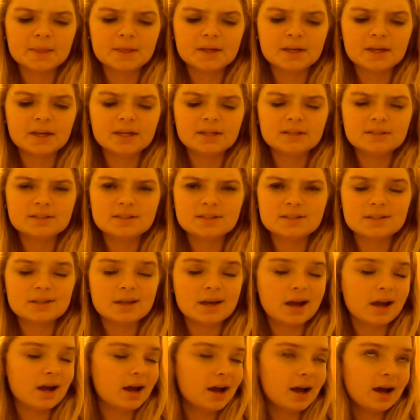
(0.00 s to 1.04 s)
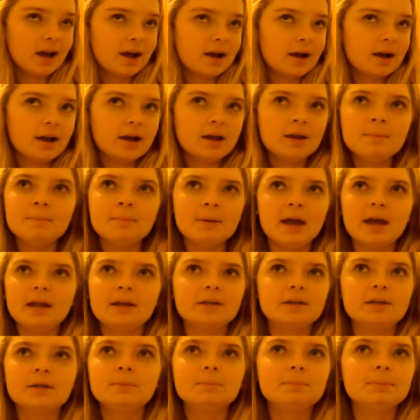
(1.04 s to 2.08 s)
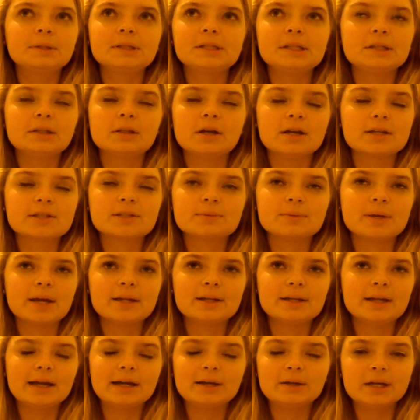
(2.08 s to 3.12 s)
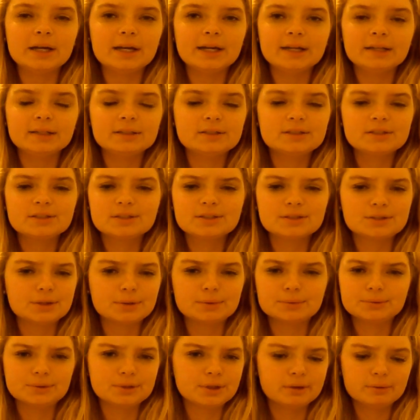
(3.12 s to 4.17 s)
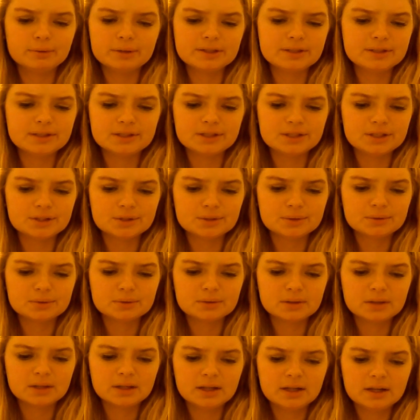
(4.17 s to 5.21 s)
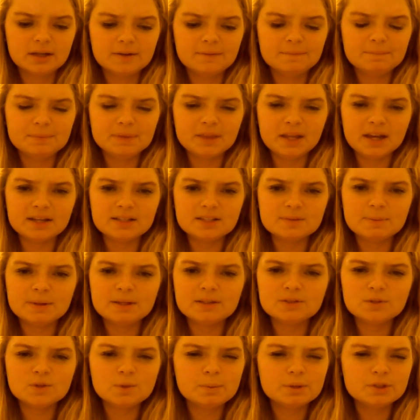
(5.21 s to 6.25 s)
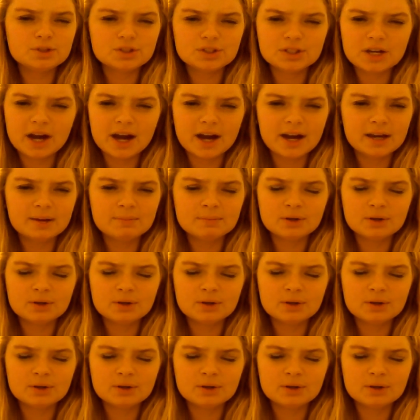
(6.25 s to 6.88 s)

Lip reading: And I'm at a complete loss right now. I don't know what to do. I spend so much time